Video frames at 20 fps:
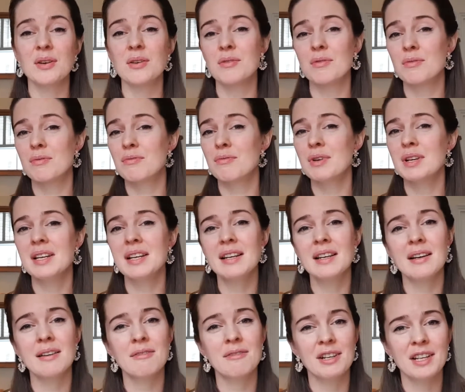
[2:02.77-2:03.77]
of really
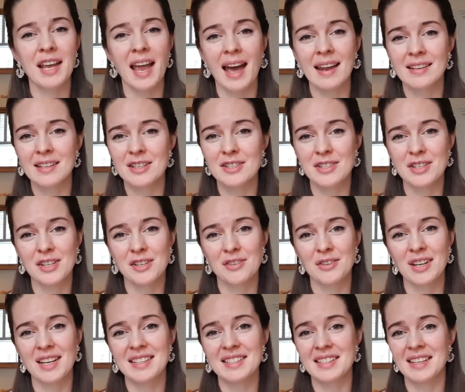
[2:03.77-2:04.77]
lovely energy
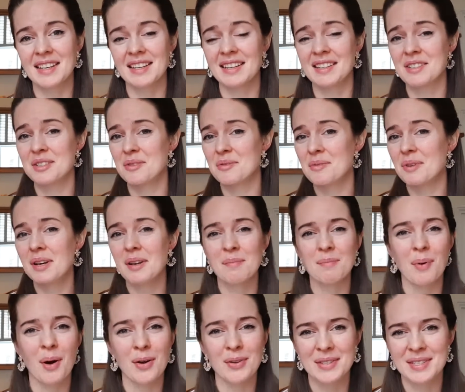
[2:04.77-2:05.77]
created, and it's really
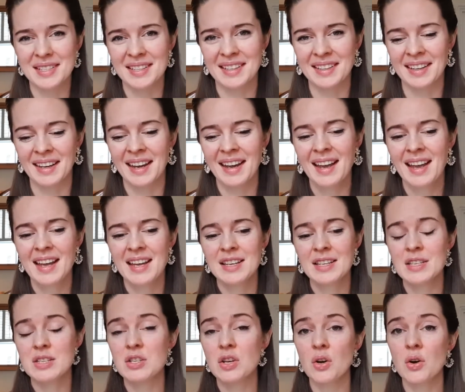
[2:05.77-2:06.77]
bonding.
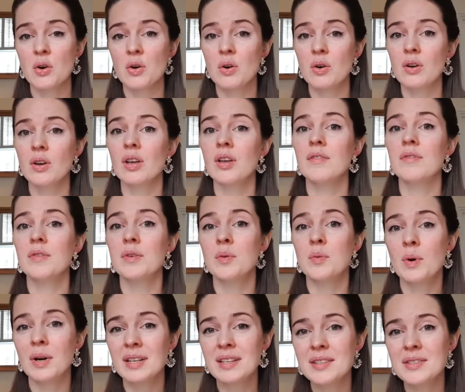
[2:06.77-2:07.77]
So if you
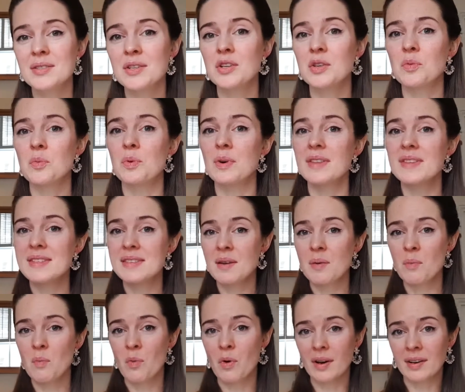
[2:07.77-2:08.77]
want to do it with
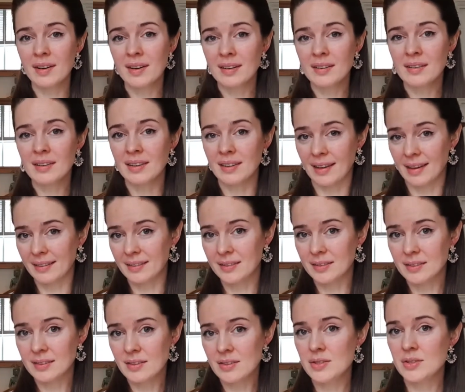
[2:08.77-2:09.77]
someone
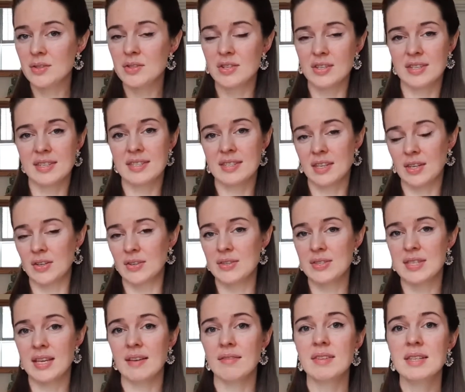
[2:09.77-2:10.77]
later, so just
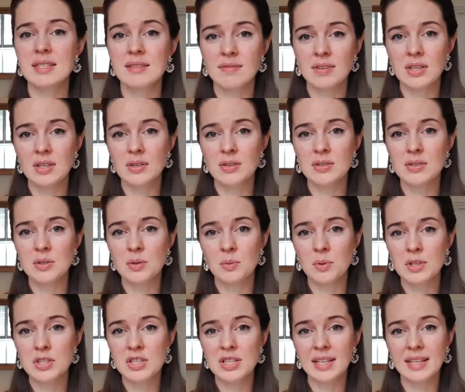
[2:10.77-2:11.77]
save these videos to
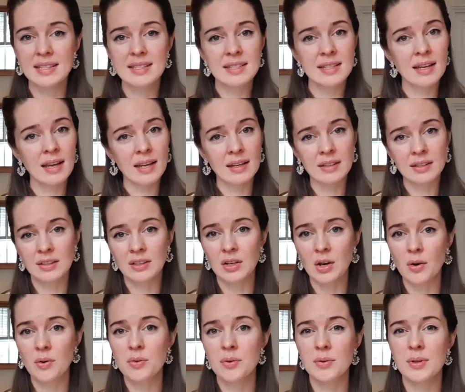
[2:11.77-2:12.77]
watch later and
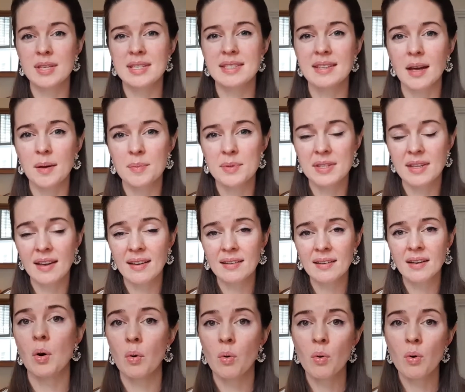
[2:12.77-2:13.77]
go through the steps
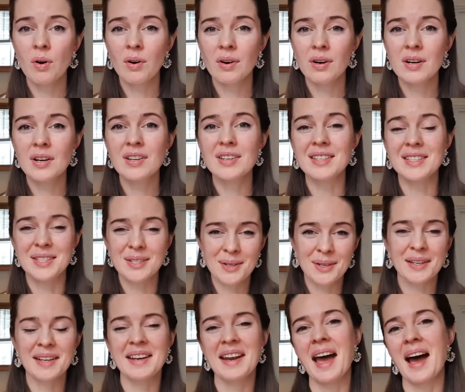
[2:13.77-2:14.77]
then, or do
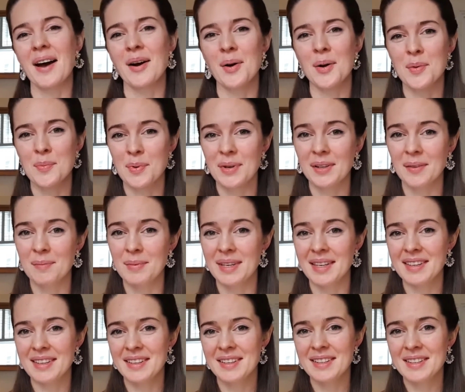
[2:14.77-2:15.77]
it now and we'll be
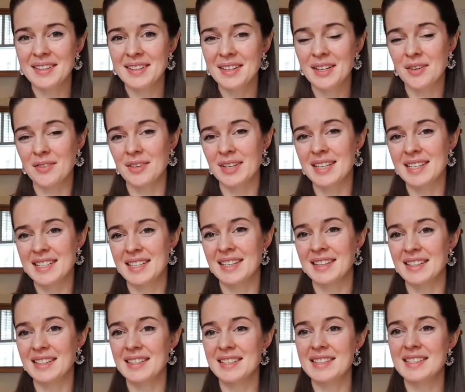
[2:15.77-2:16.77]
here creating
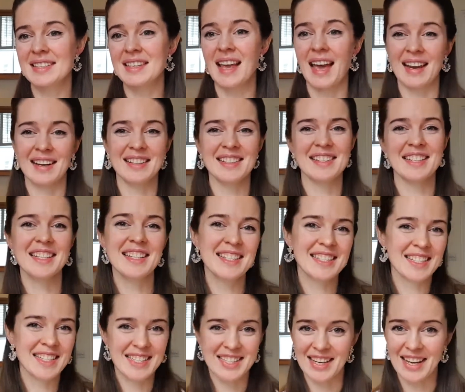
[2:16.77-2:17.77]
this energy
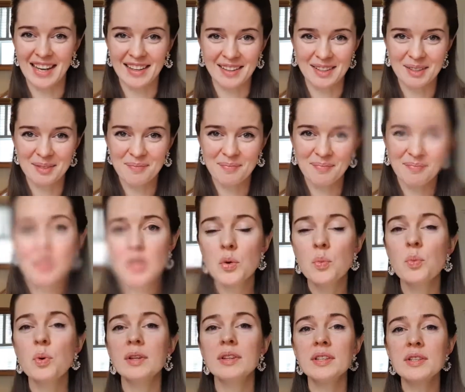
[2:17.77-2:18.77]
together. You
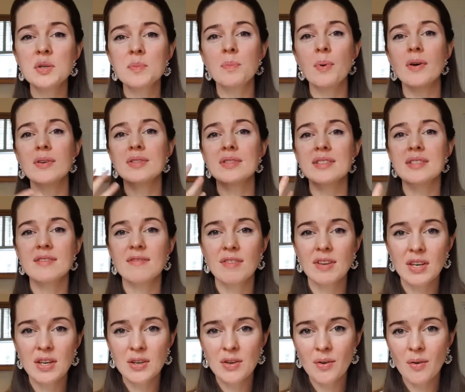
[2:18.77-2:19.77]
will need to pause this
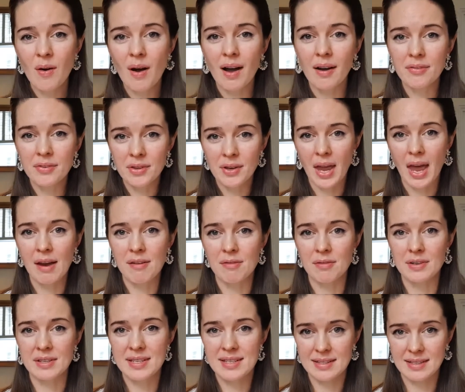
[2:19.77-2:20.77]
video after
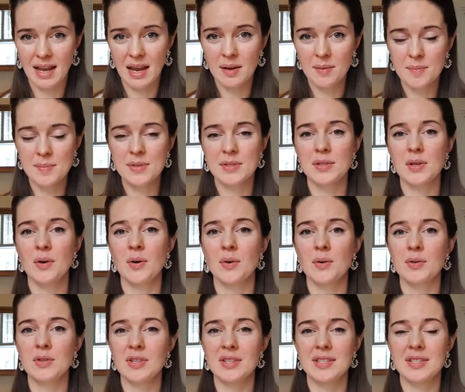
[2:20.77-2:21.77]
every step, so
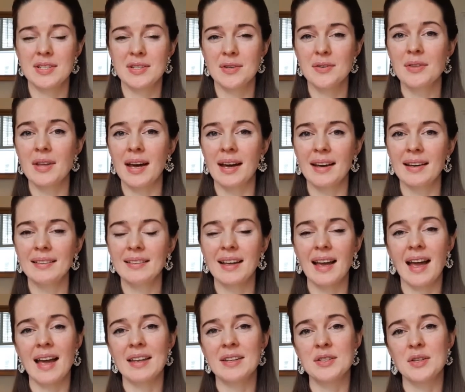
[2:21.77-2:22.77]
just do that
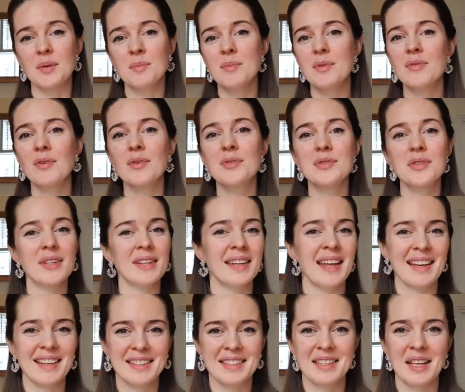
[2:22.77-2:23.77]
and don't move on to the
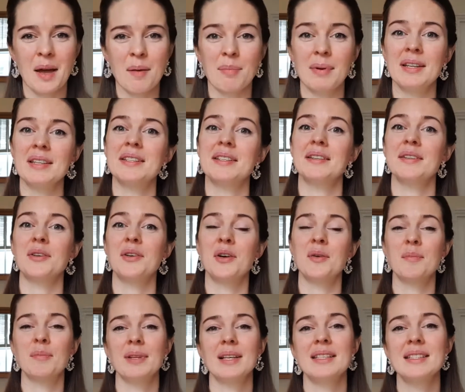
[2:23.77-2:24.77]
next step until you
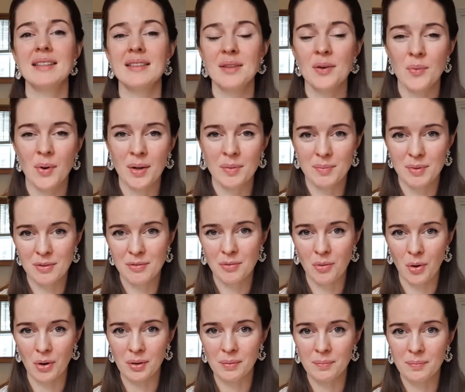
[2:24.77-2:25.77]
completed the one
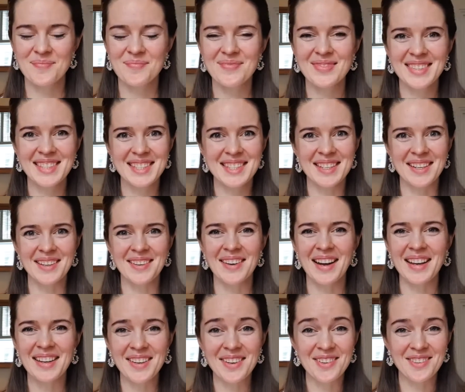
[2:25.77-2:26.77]
before. So are
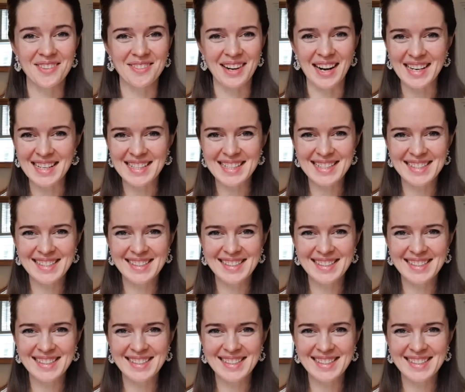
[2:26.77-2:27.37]
you ready?